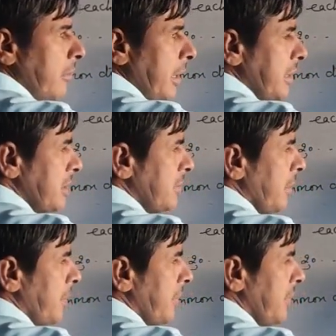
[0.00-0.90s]
minus
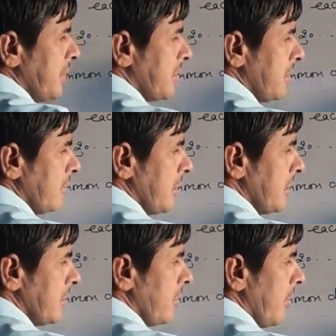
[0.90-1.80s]
the previous numbers.
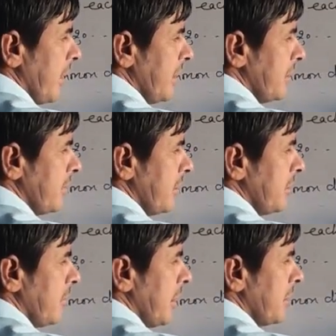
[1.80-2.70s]
Minus 1
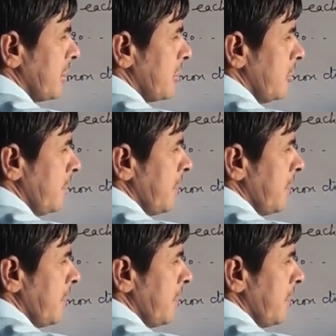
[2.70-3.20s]
is minus 2.